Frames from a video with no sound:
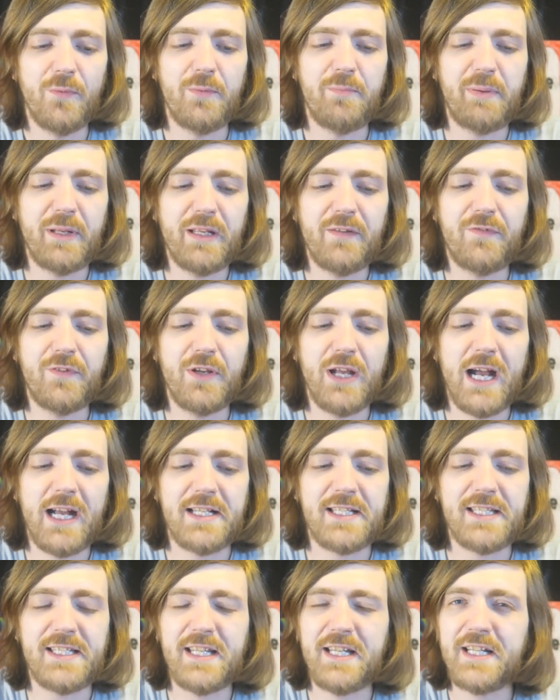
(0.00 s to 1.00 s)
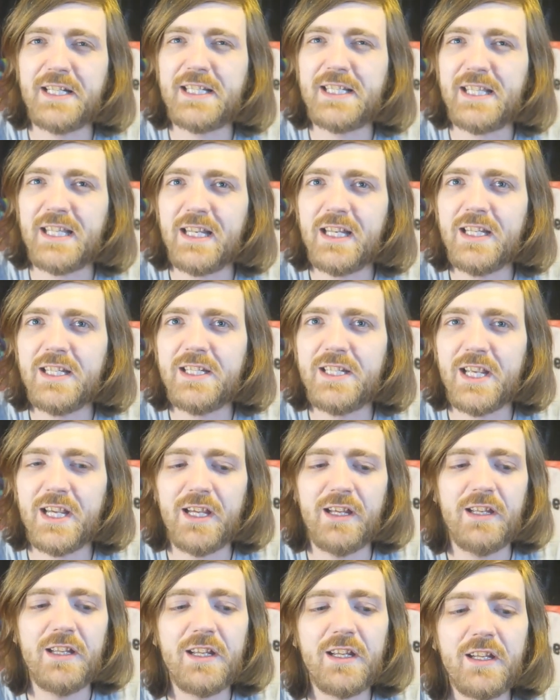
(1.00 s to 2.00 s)
would be if you had
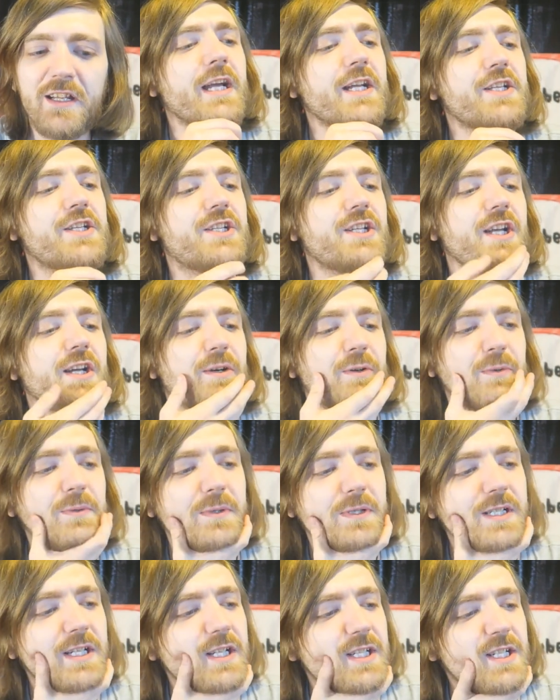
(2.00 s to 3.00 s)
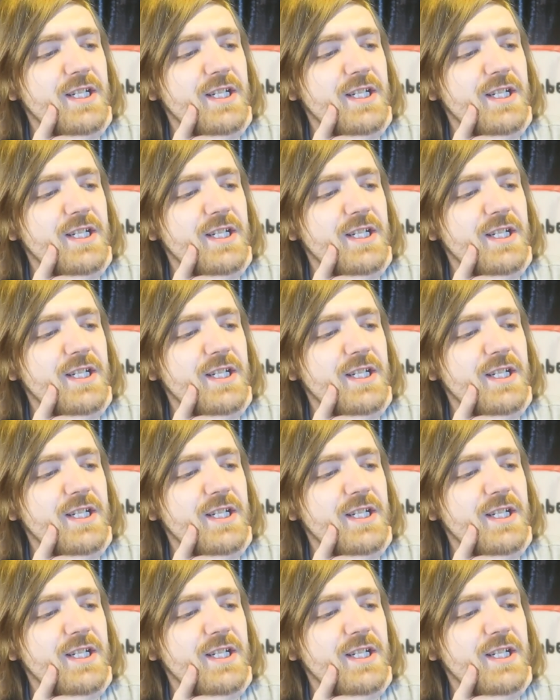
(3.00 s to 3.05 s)
synesthesia. Then we get Jill.